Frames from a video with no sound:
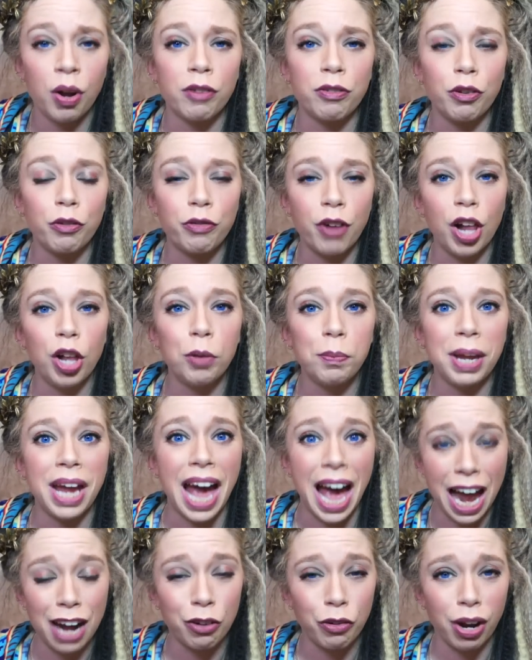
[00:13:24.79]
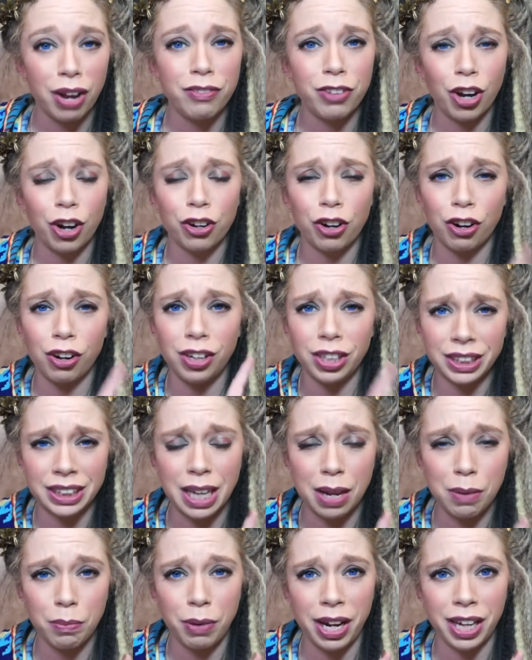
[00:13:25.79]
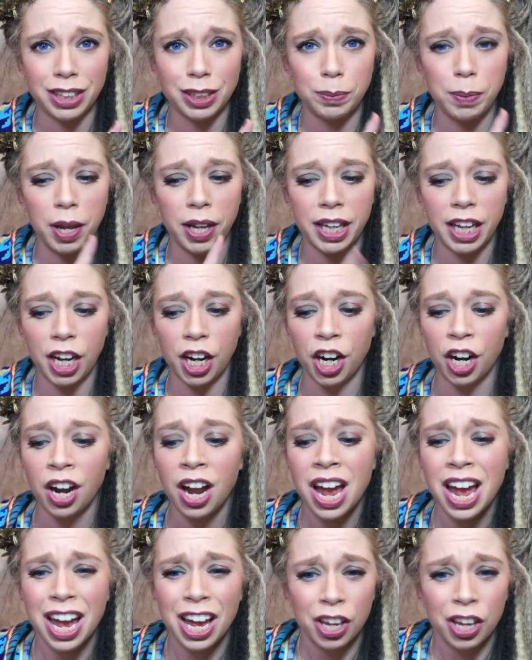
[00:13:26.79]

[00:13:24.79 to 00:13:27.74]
If you follow me at Graveyard Girl, same way it's spelled here,